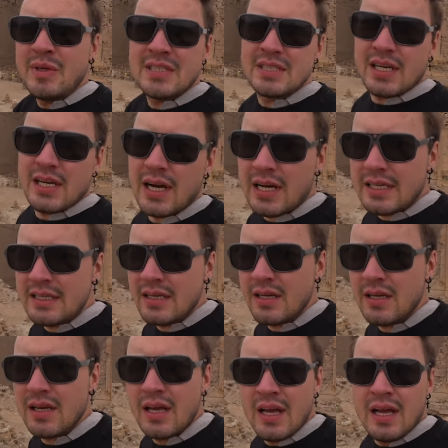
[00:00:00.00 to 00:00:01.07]
Mizdakhan,
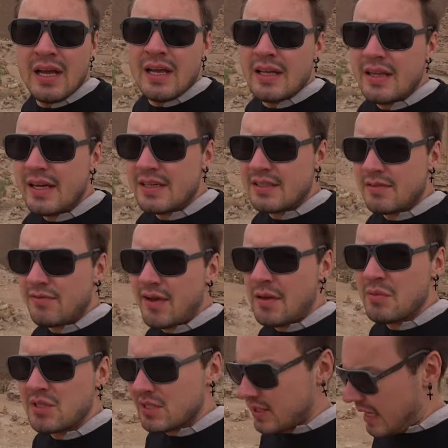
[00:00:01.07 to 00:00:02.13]
there's a
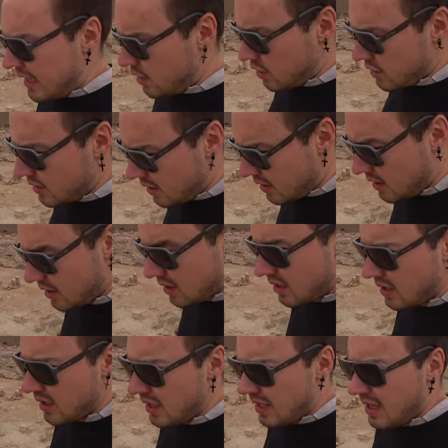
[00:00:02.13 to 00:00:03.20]
famous legend
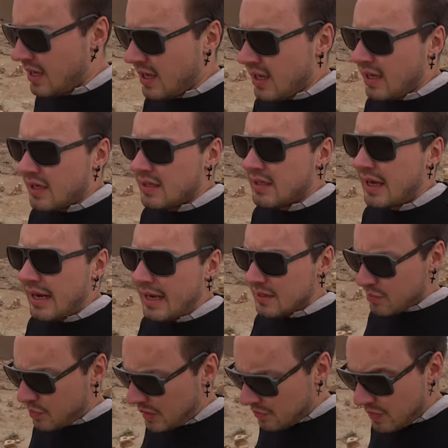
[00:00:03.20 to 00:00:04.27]
that has
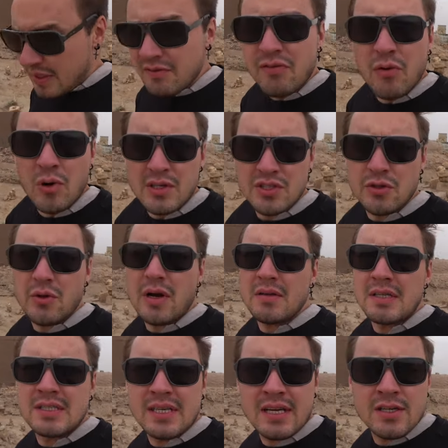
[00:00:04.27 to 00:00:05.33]
been reinforced throughout
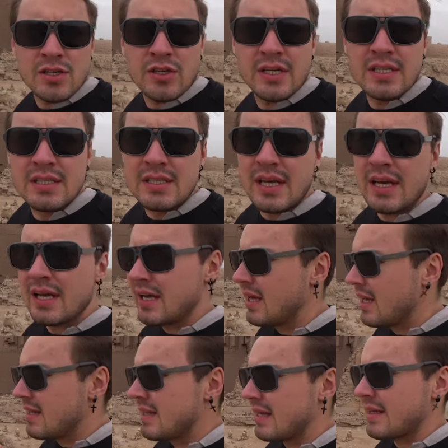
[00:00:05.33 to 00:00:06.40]
the centuries
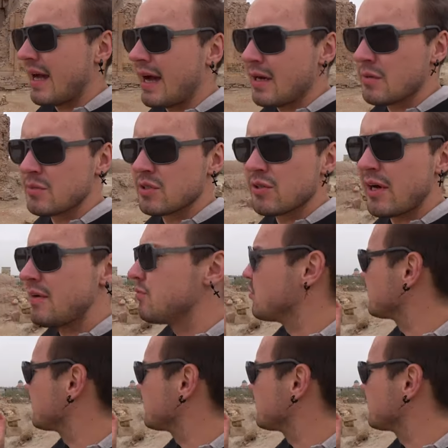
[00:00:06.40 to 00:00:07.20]
that Adam's grave